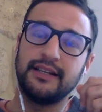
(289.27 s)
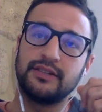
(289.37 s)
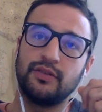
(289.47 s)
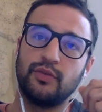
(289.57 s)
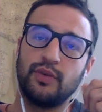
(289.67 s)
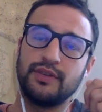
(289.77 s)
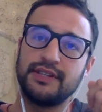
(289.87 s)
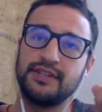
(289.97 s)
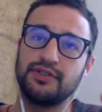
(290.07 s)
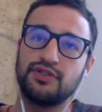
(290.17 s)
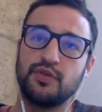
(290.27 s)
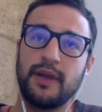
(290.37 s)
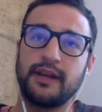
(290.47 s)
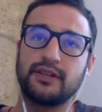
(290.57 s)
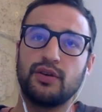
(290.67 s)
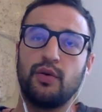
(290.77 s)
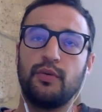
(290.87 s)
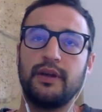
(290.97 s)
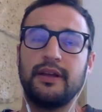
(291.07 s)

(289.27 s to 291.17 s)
So what decisions you make, so